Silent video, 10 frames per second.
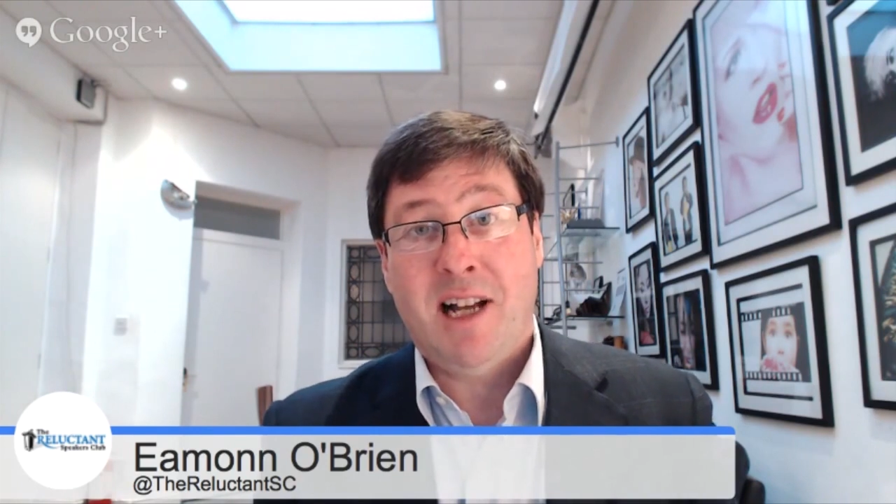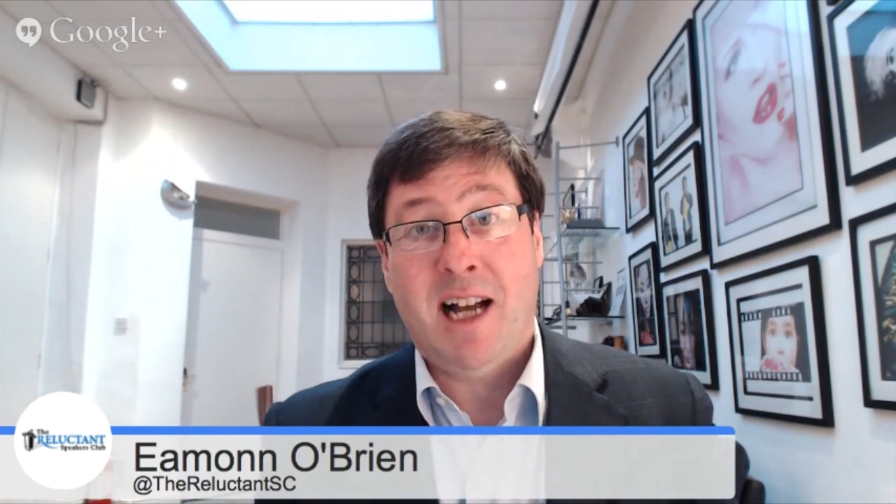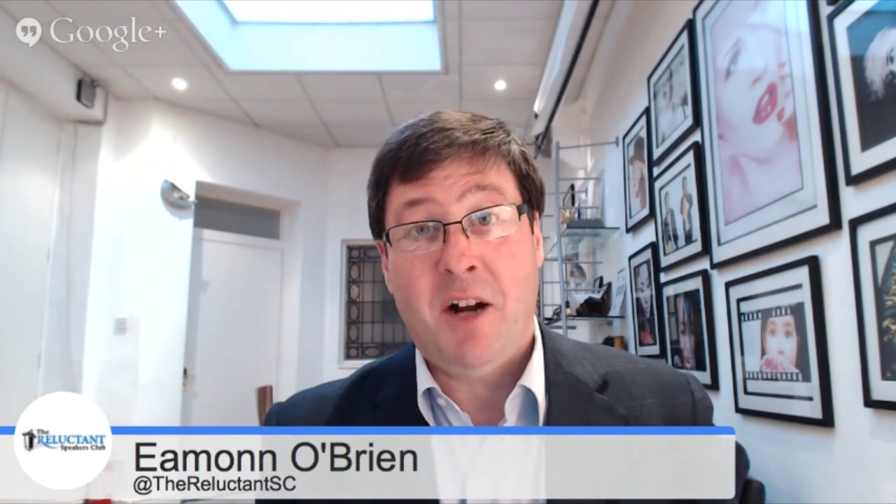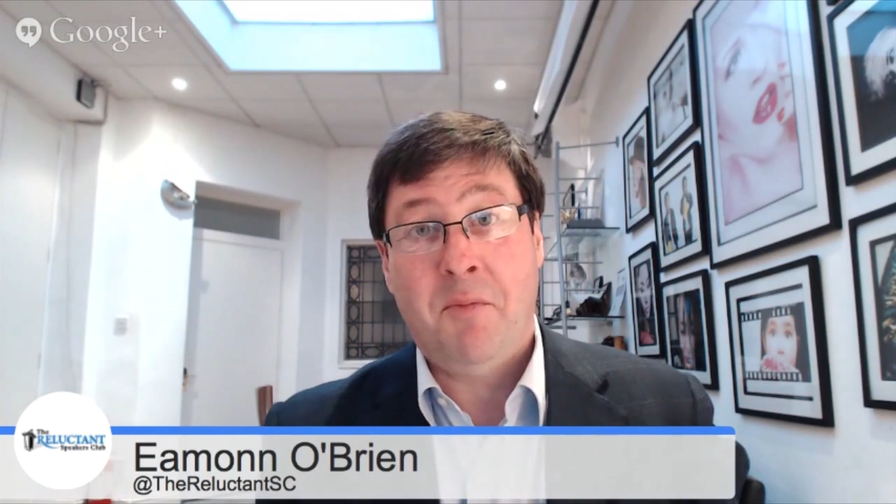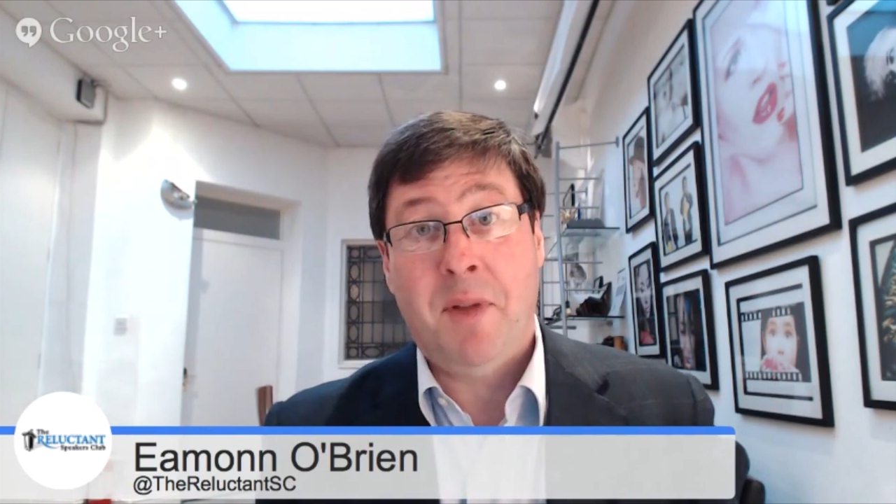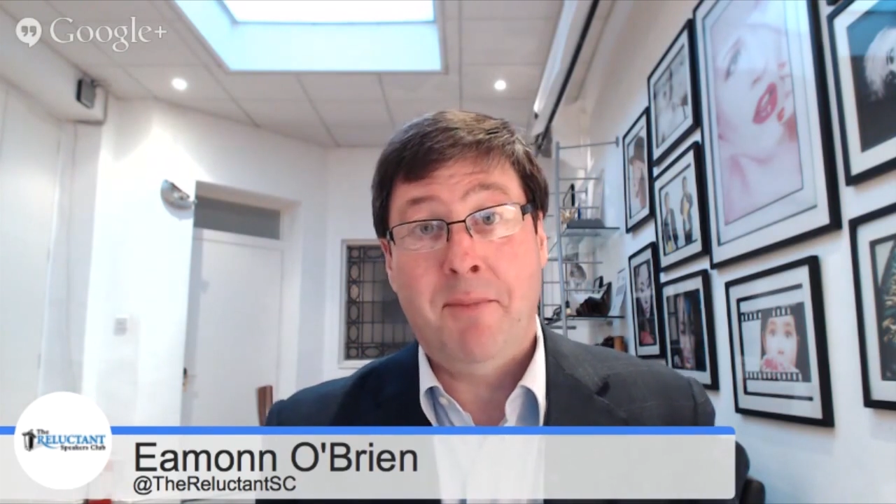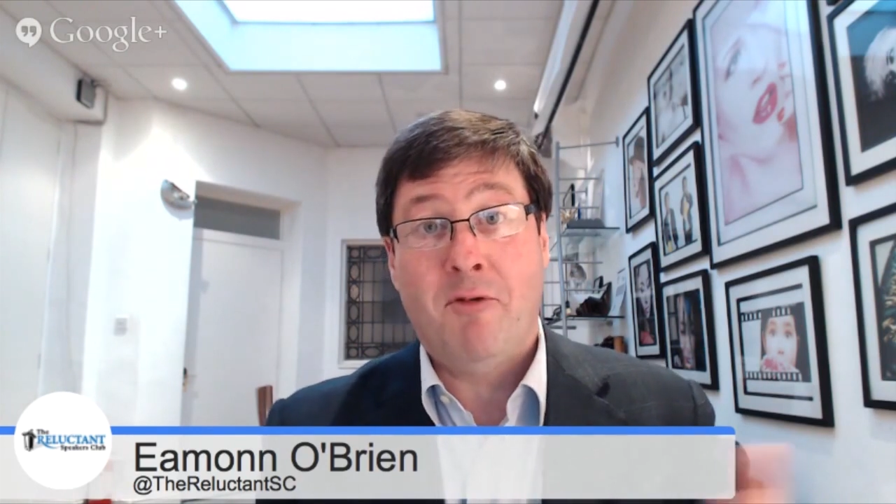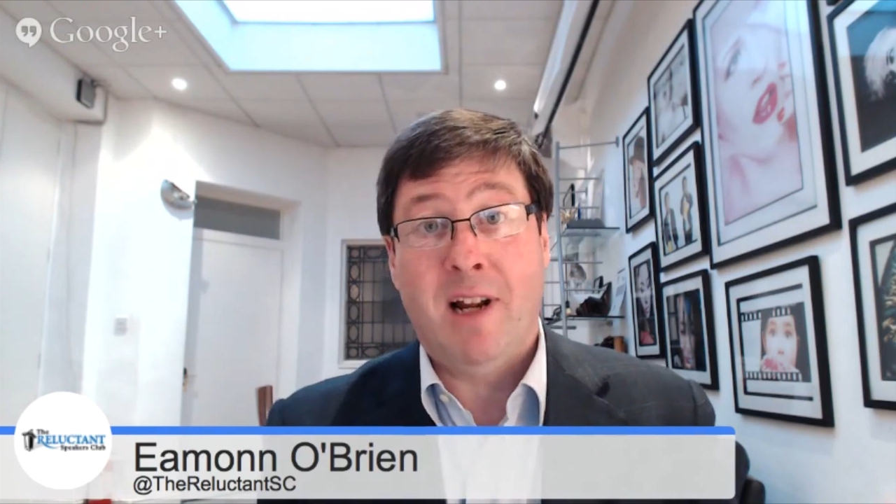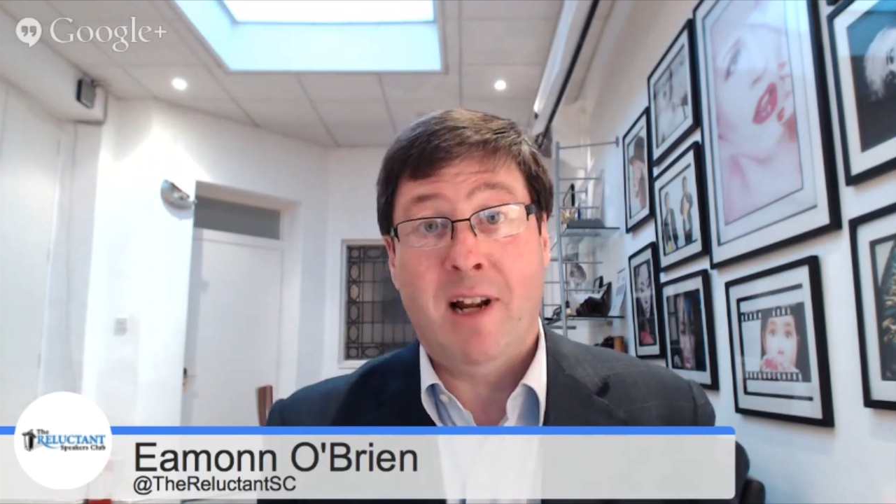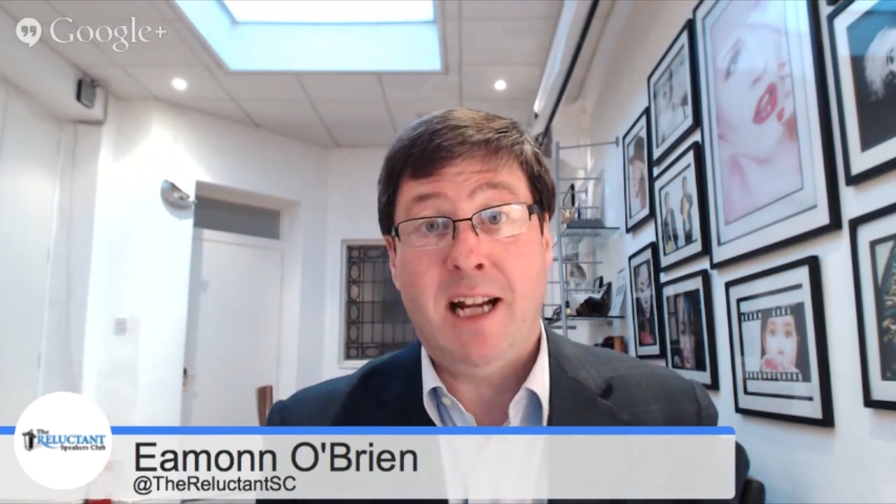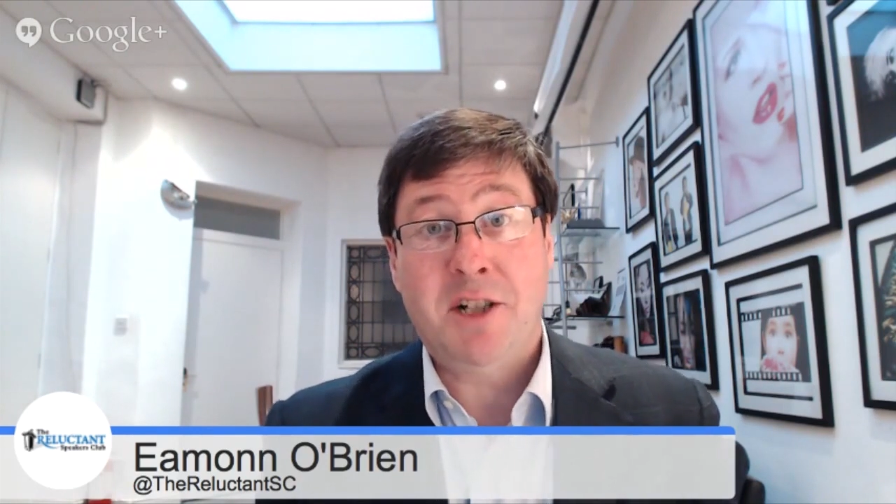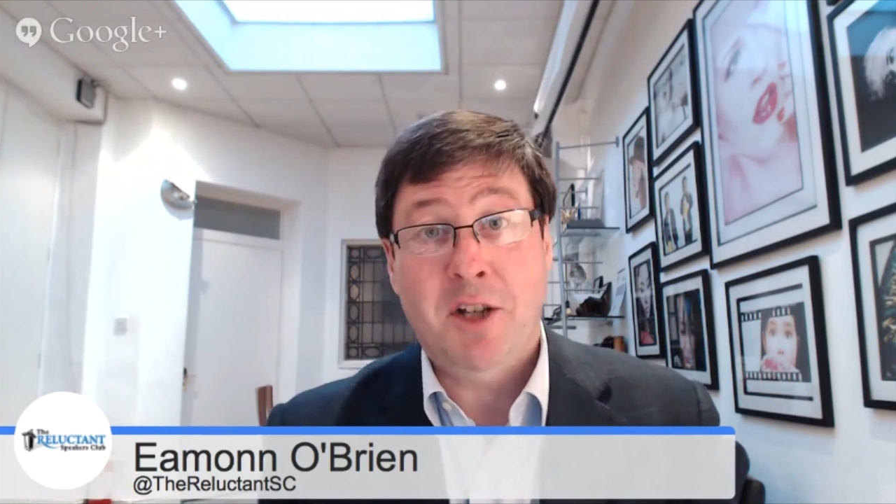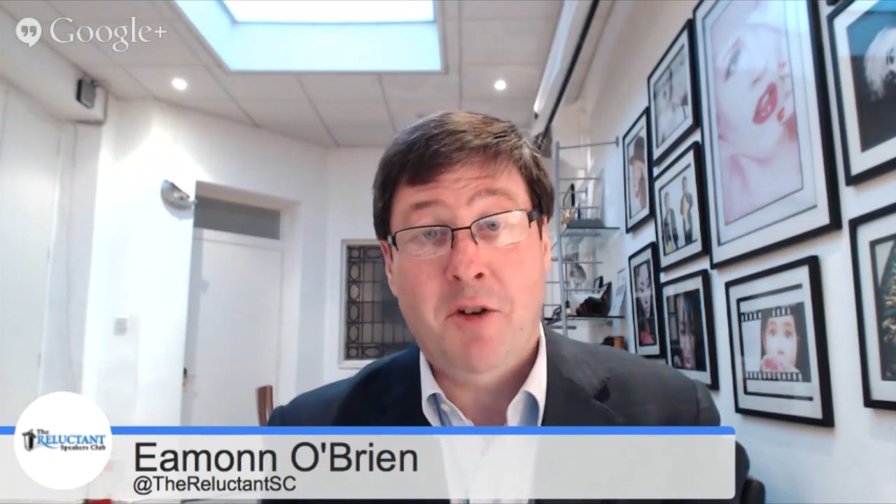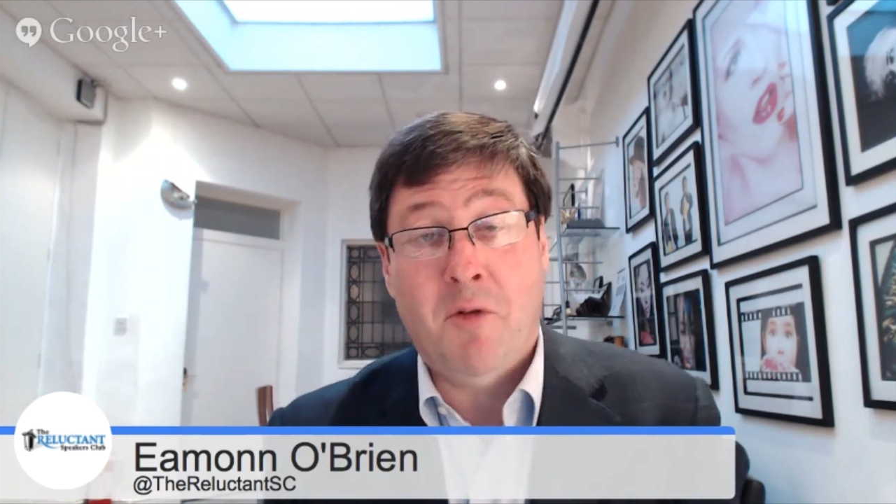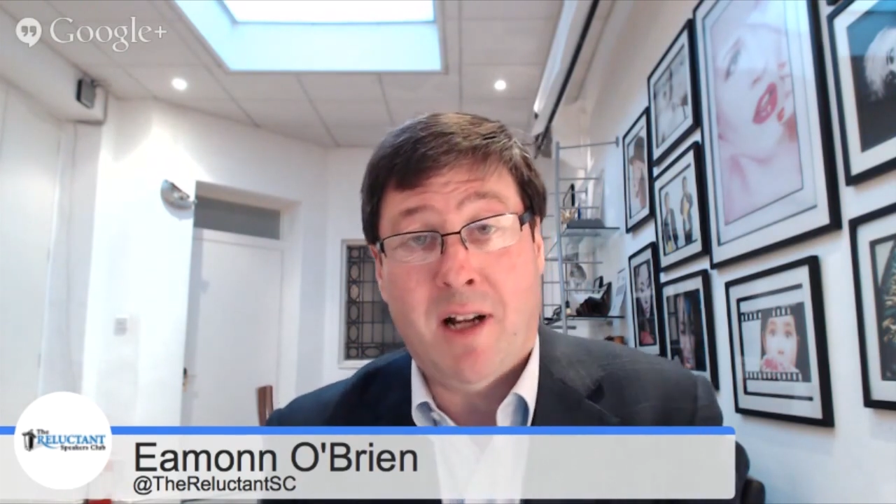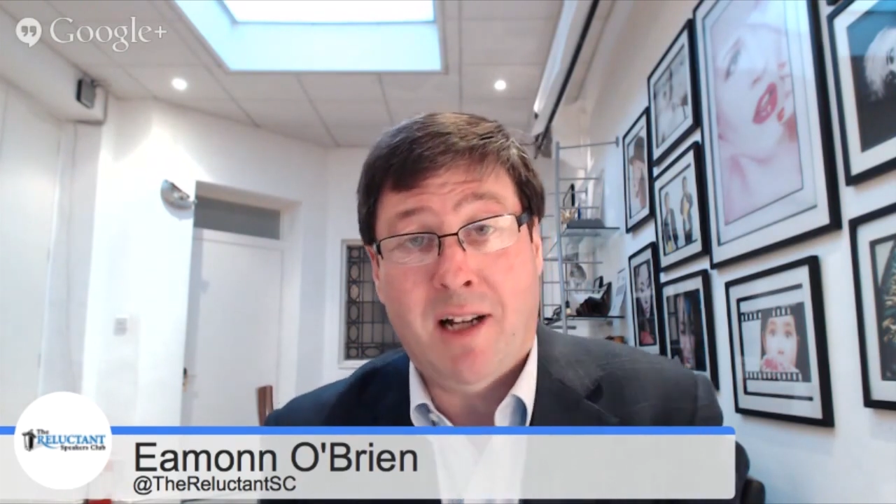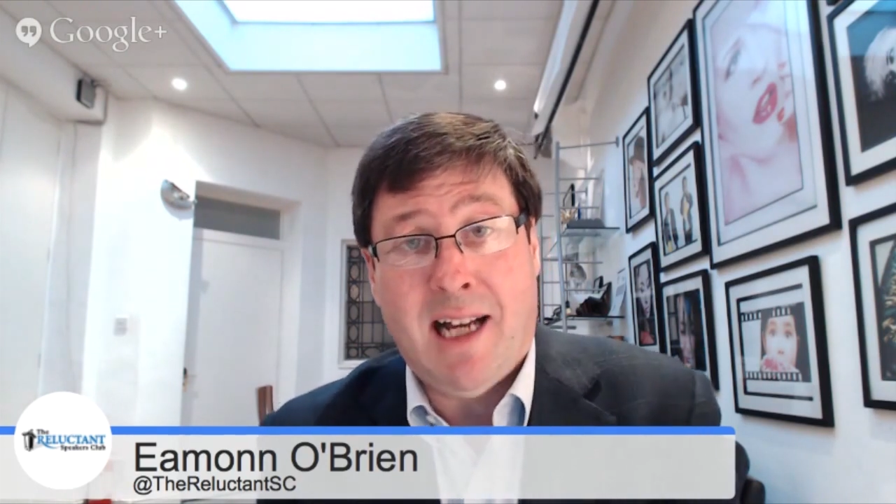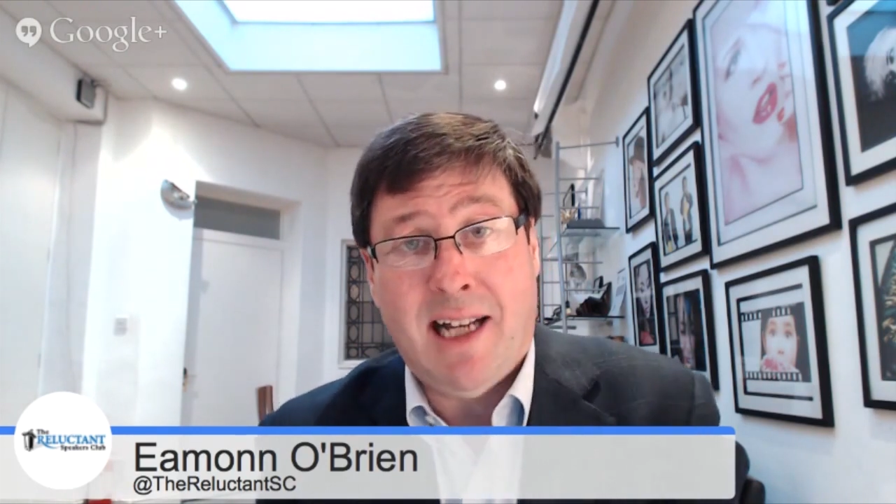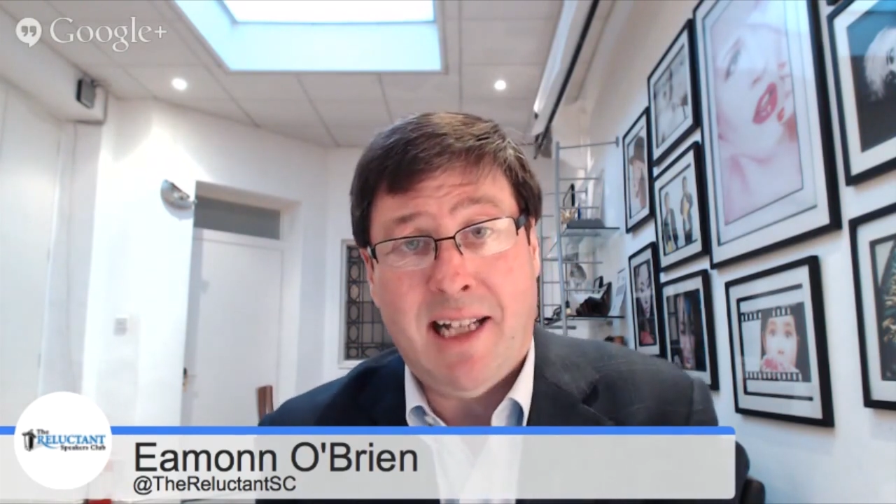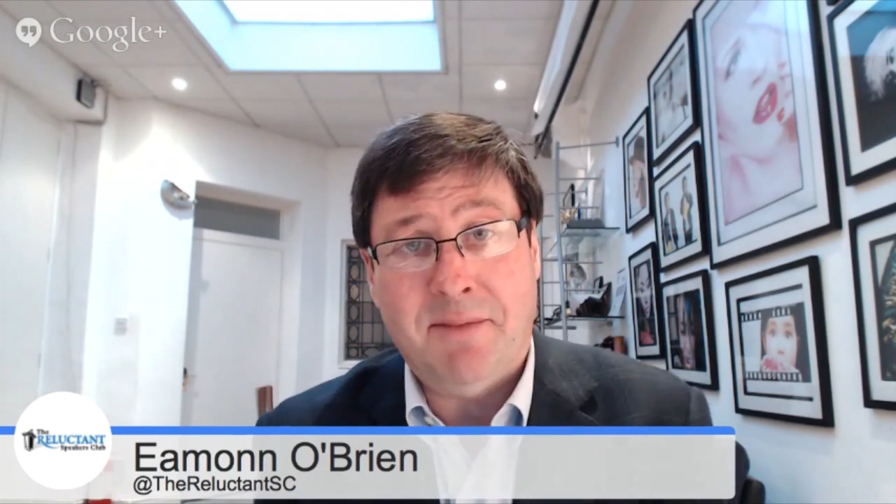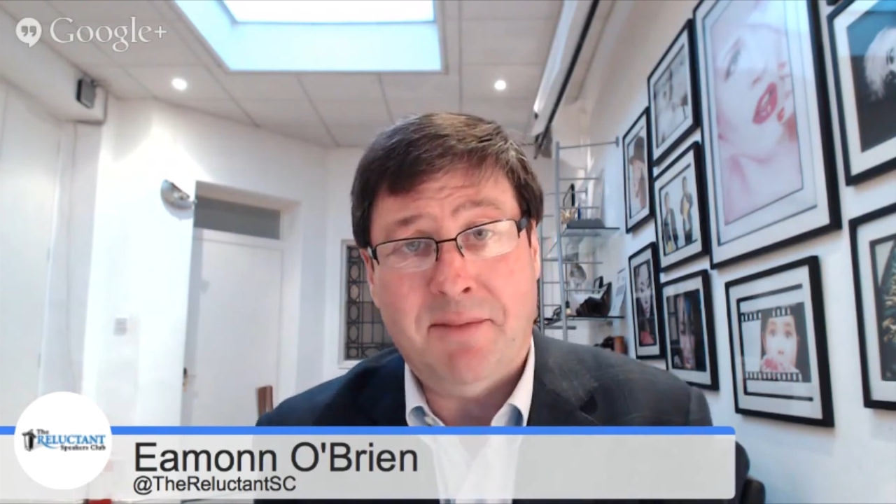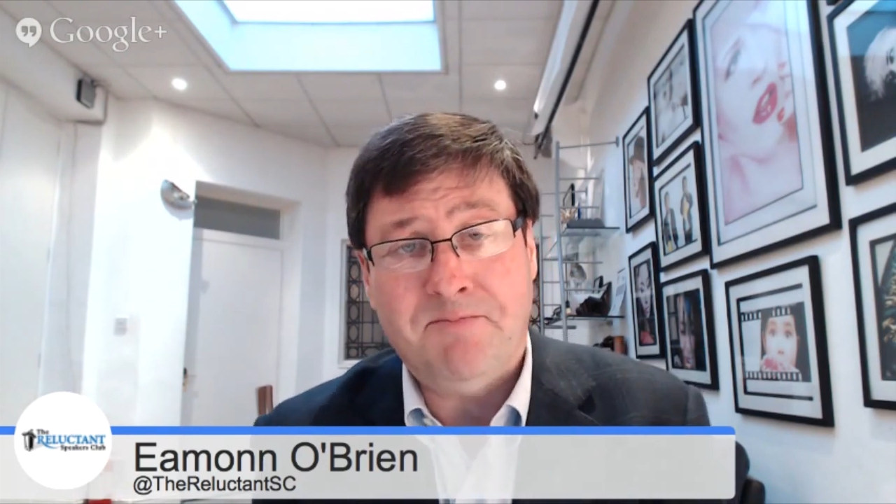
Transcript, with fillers: how people relate to you online?